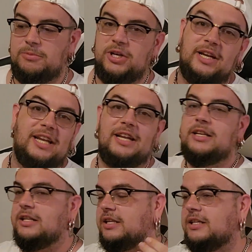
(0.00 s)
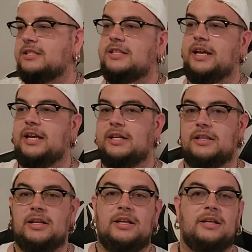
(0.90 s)
I'm trying to get into this
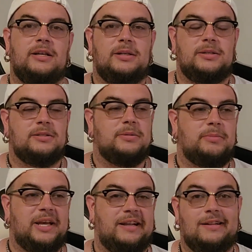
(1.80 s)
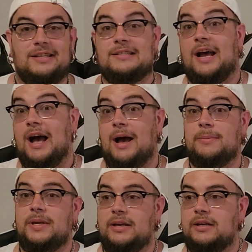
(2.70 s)
and make this
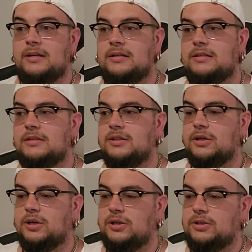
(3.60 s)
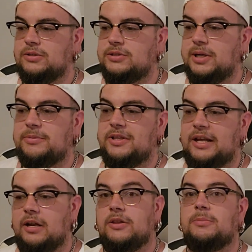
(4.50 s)
hobby, you know, something
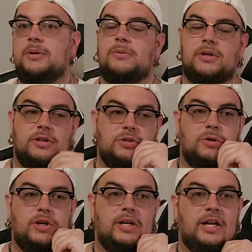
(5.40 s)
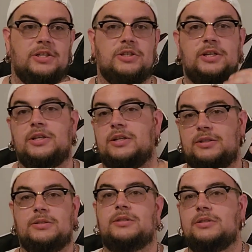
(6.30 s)
that other people can enjoy and actually
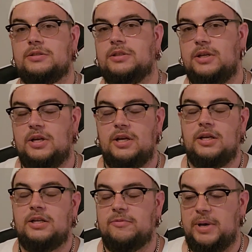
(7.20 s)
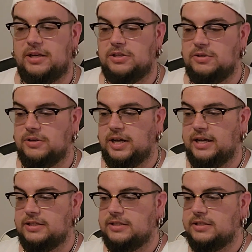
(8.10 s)
give back to you
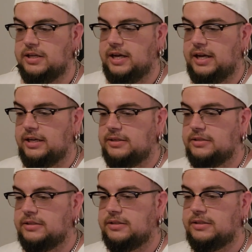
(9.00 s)
guys and